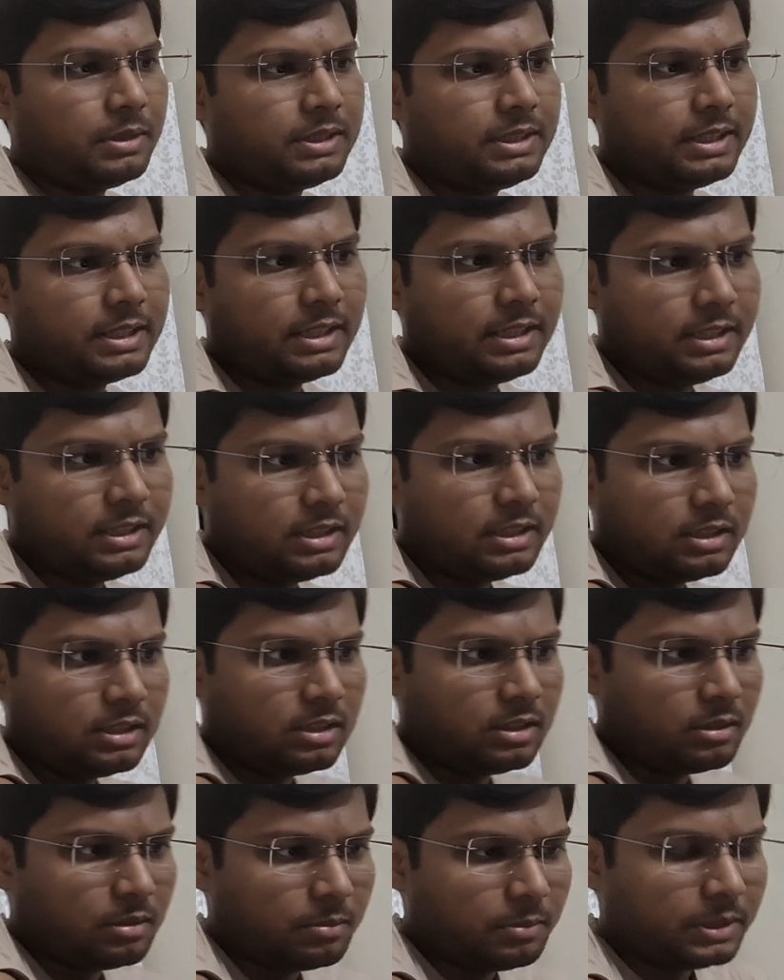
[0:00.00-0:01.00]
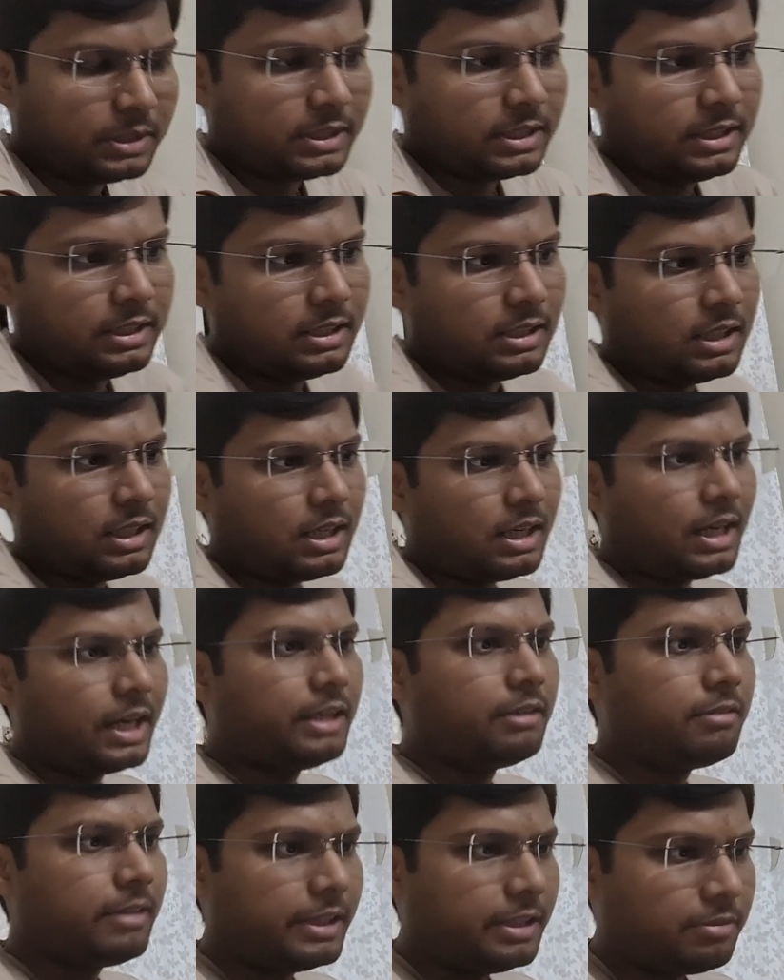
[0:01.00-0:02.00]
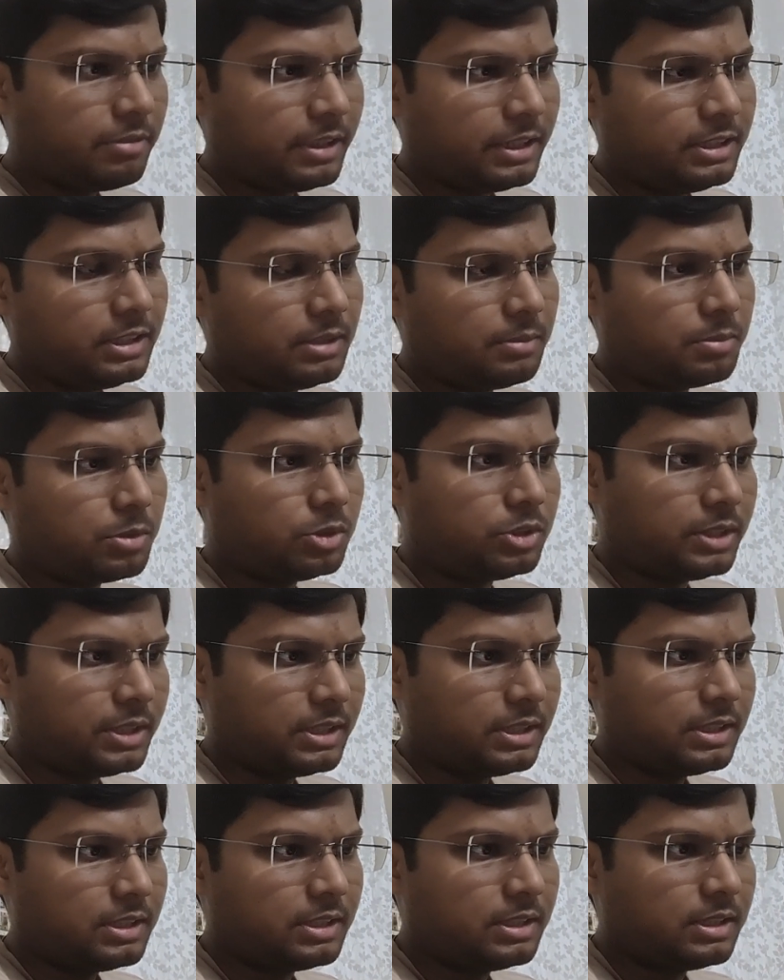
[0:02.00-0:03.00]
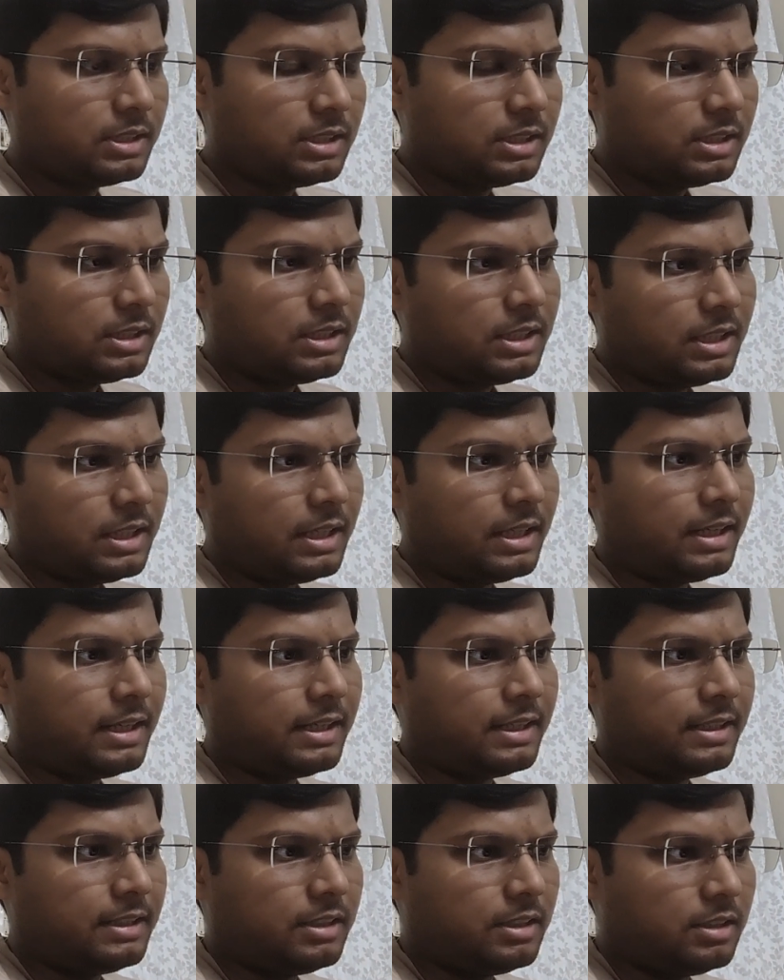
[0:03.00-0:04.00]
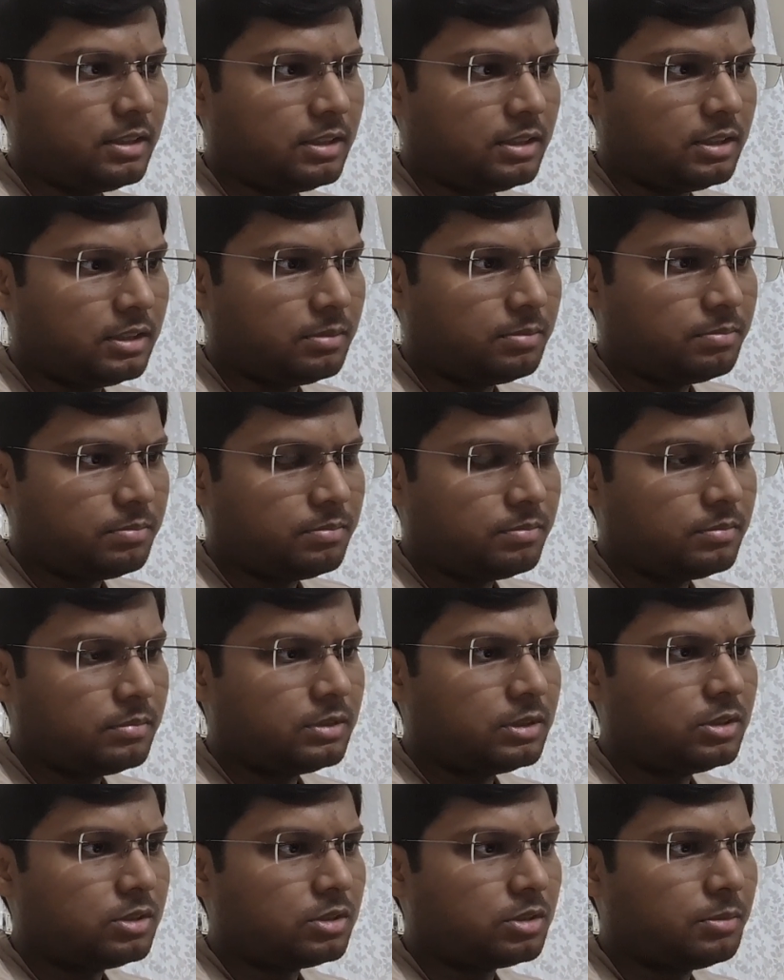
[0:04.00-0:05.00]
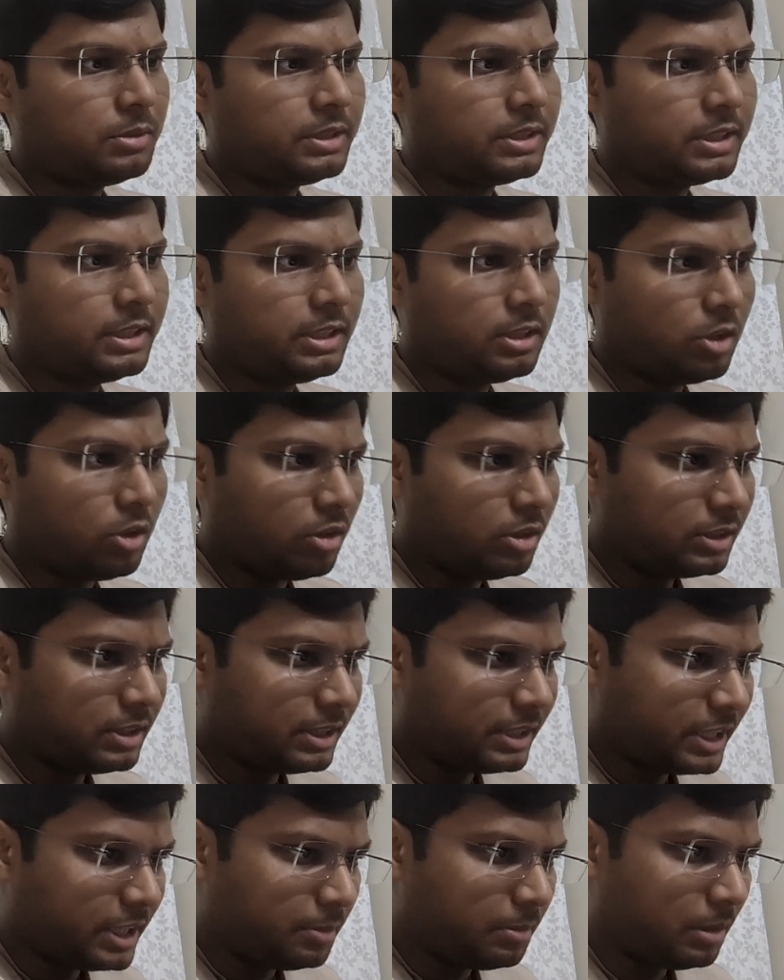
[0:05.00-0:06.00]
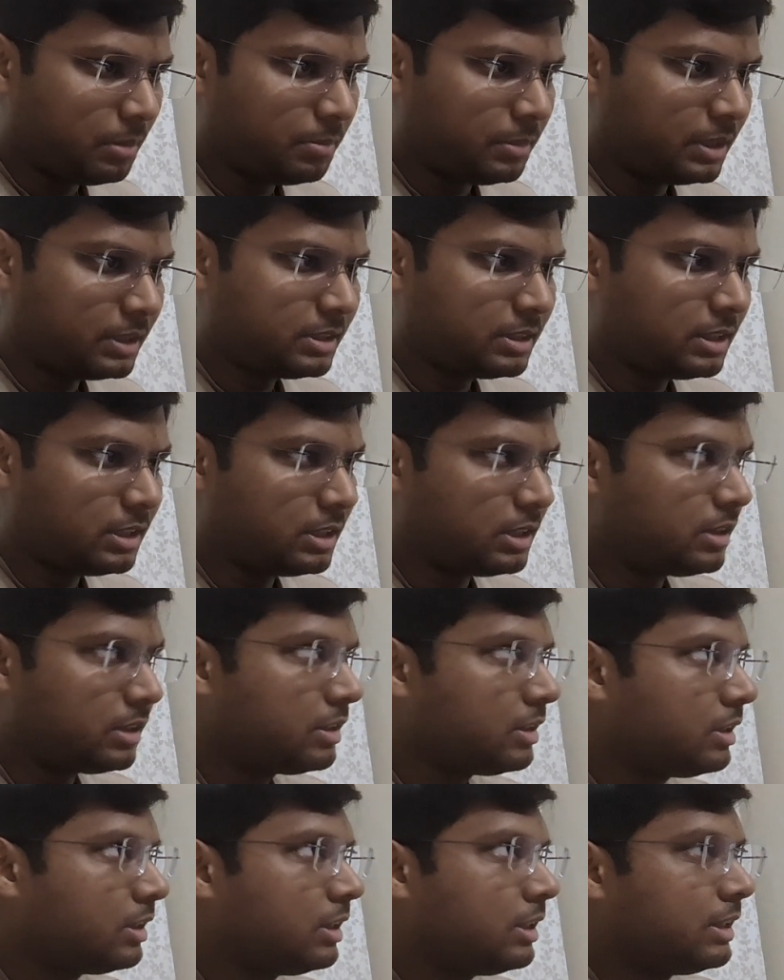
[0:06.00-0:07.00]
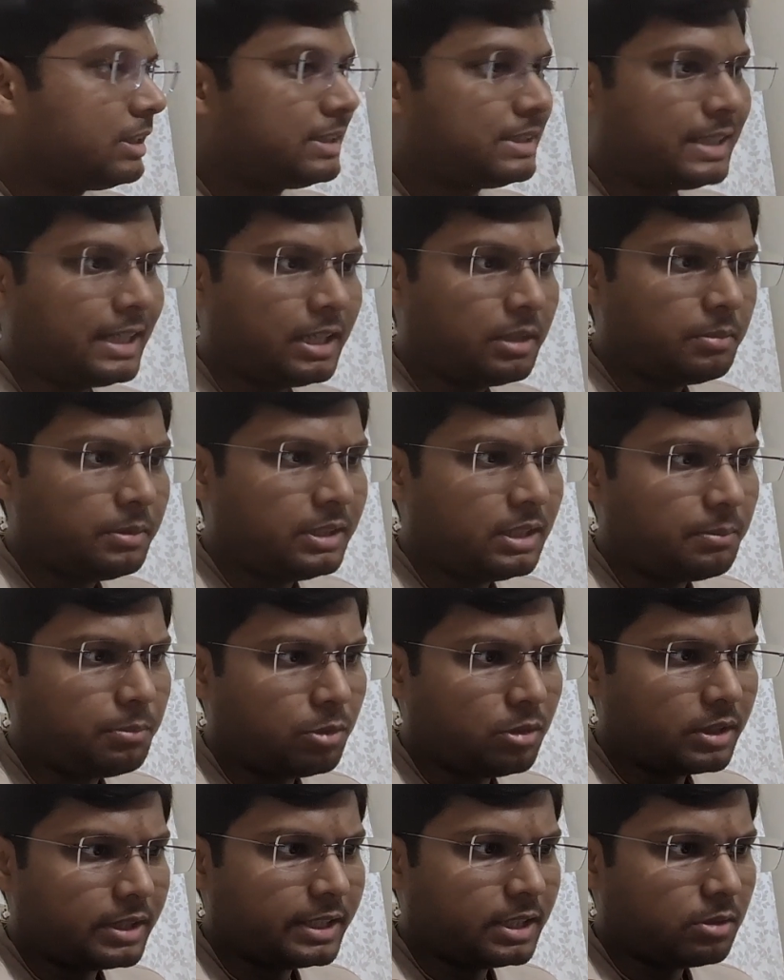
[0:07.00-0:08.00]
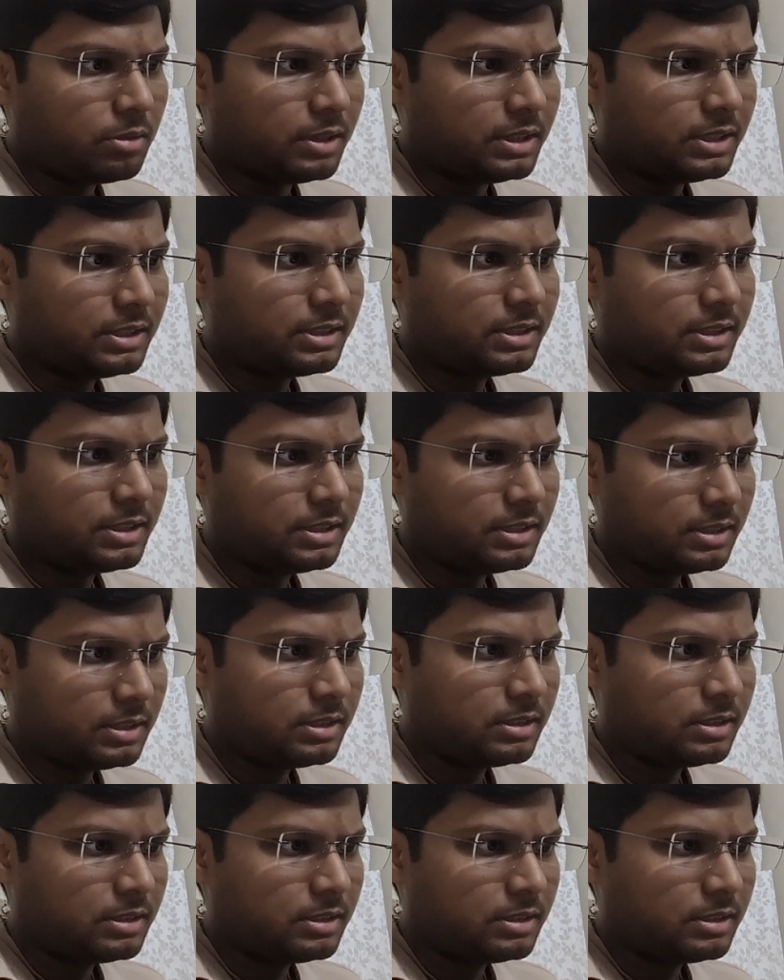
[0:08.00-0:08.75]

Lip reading: basically, I verify the project, and so basically all the team members send me the pull request,